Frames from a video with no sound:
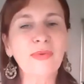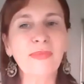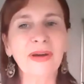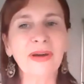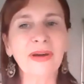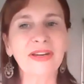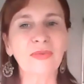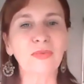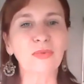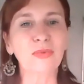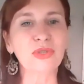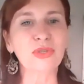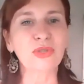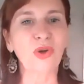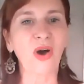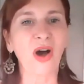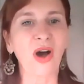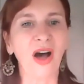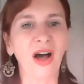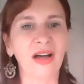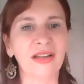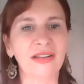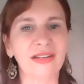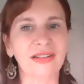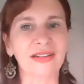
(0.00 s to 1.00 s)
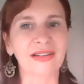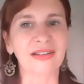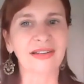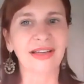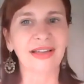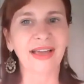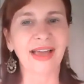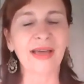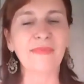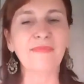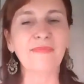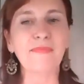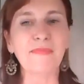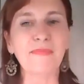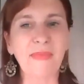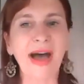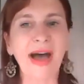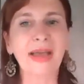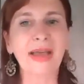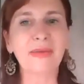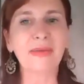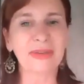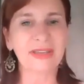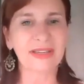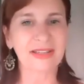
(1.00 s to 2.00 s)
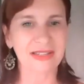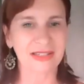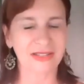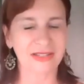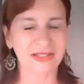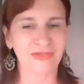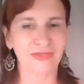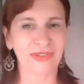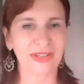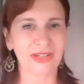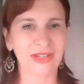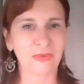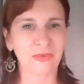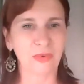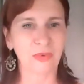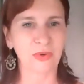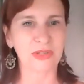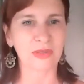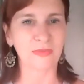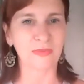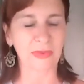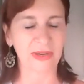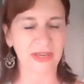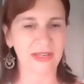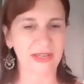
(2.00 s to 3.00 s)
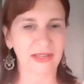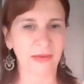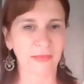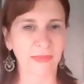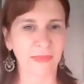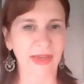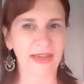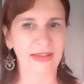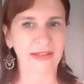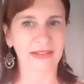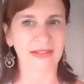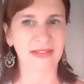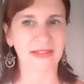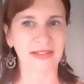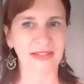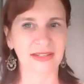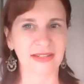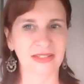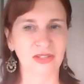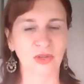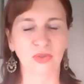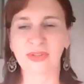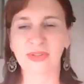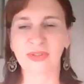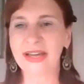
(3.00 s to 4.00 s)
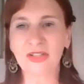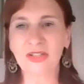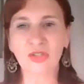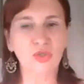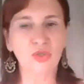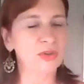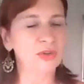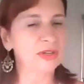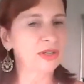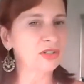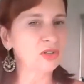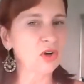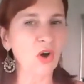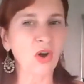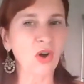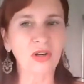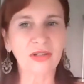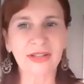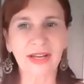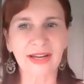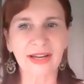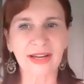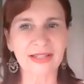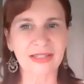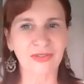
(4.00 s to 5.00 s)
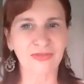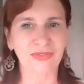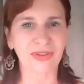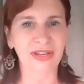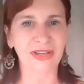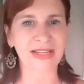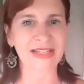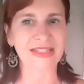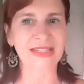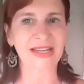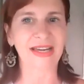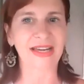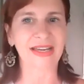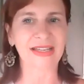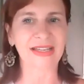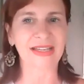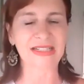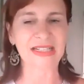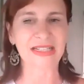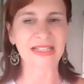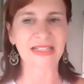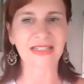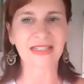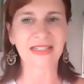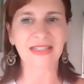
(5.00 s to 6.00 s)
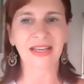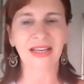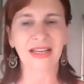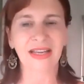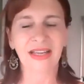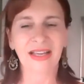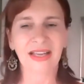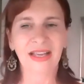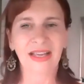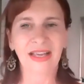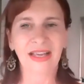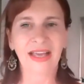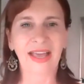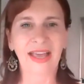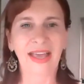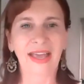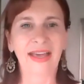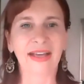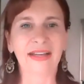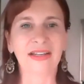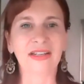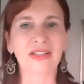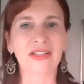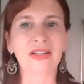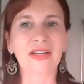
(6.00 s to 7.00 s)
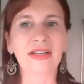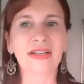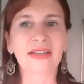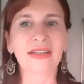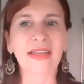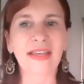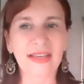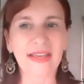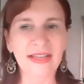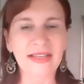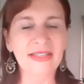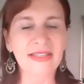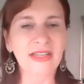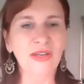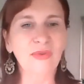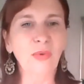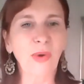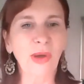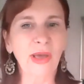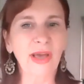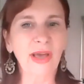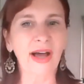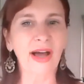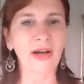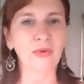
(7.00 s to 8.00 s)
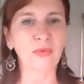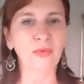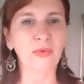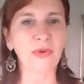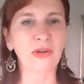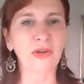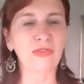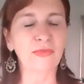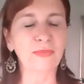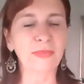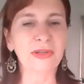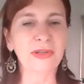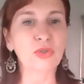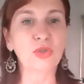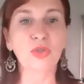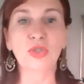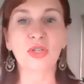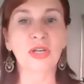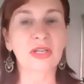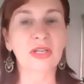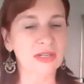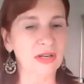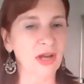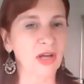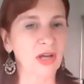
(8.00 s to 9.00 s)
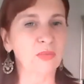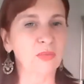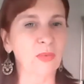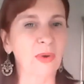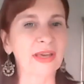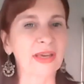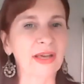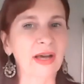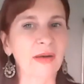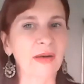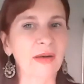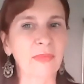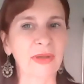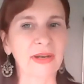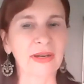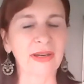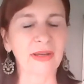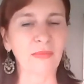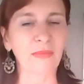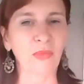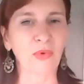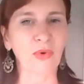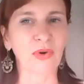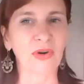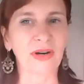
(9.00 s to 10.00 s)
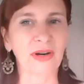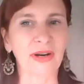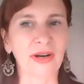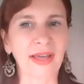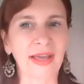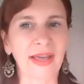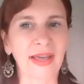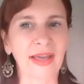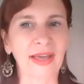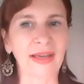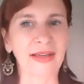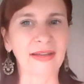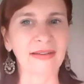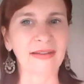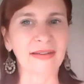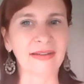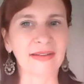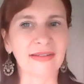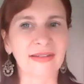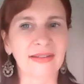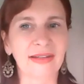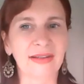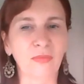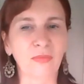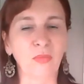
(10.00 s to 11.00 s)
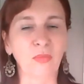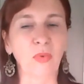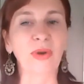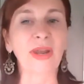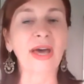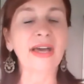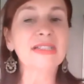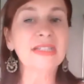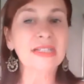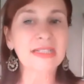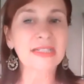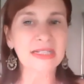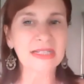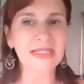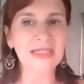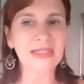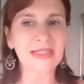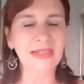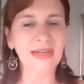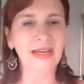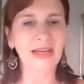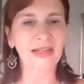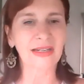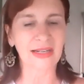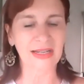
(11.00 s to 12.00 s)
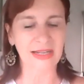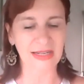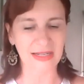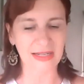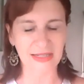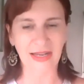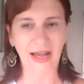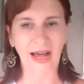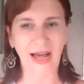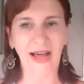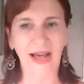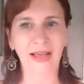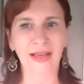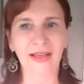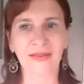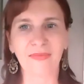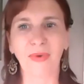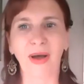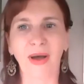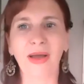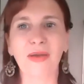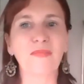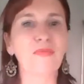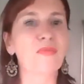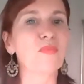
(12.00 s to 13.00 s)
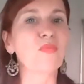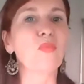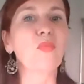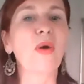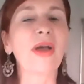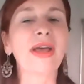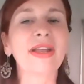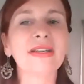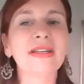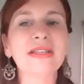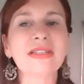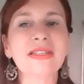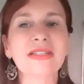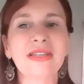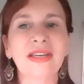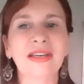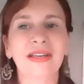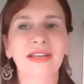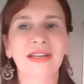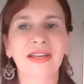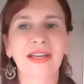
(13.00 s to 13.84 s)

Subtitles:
everybody was gone. And my biggest fear was being abandoned. So that triggered all kinds of anxieties. And the easy way out would have been to just not wake up anymore. And what I did instead is I went